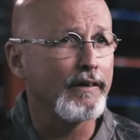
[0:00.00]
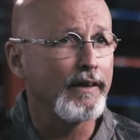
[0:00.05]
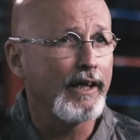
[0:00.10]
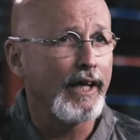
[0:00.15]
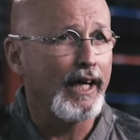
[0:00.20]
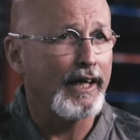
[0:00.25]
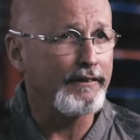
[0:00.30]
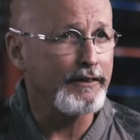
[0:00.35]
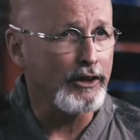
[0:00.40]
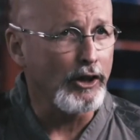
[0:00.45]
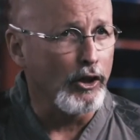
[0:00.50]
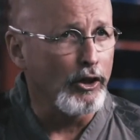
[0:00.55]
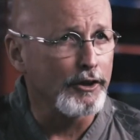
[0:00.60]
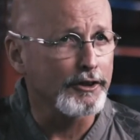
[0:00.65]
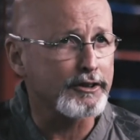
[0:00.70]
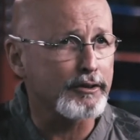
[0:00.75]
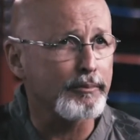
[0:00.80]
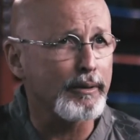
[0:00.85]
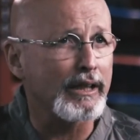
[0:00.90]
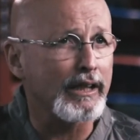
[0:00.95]
And then
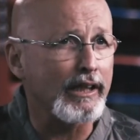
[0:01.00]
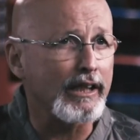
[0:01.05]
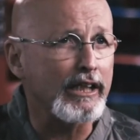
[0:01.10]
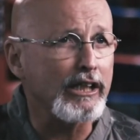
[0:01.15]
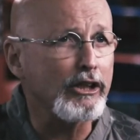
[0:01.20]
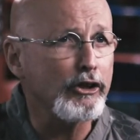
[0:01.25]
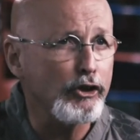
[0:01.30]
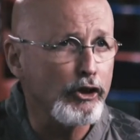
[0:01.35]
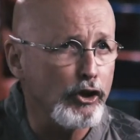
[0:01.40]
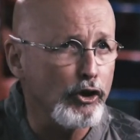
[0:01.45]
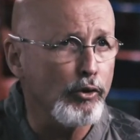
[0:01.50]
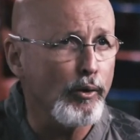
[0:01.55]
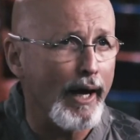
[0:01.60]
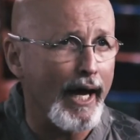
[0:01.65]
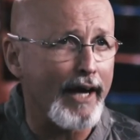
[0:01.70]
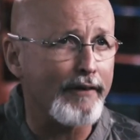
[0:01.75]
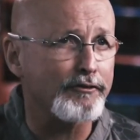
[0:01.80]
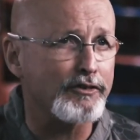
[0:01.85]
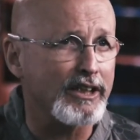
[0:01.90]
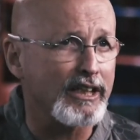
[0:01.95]
ultimately you
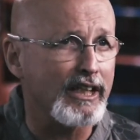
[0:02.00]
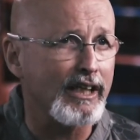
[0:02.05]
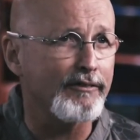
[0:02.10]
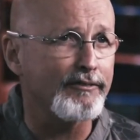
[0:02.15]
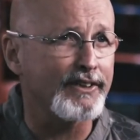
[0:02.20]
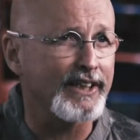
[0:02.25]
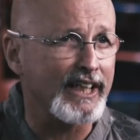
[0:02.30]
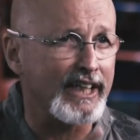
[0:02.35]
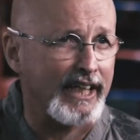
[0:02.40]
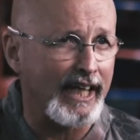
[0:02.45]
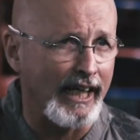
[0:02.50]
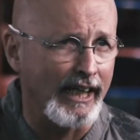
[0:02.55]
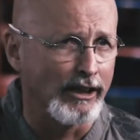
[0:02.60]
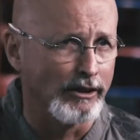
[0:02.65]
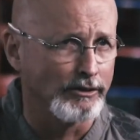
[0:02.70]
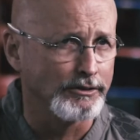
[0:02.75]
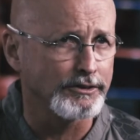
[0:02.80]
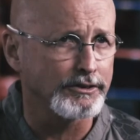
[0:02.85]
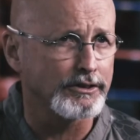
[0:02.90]
have to give an account